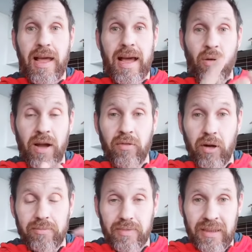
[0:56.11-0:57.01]

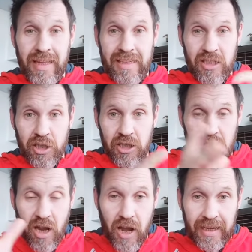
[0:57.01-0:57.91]
However, let's
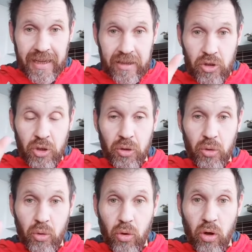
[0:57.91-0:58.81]
just not get too